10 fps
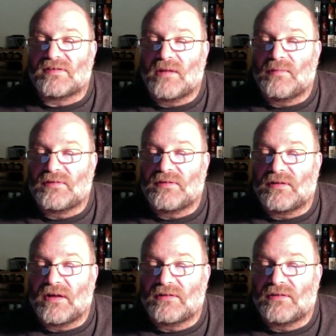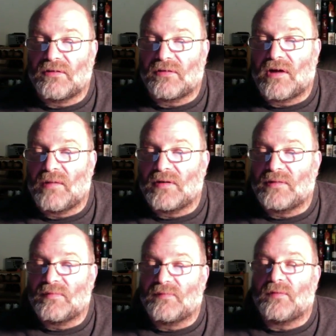able to get to your
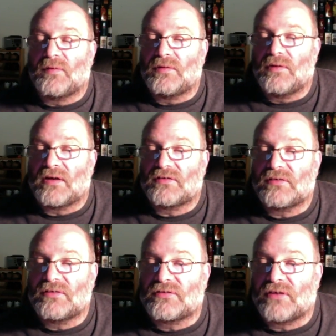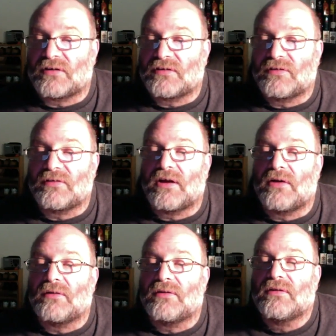comment before you actually shut her
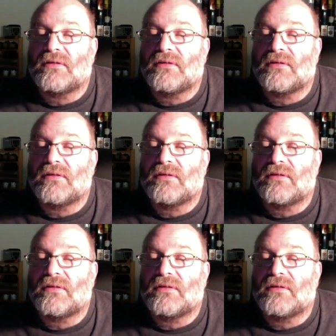down.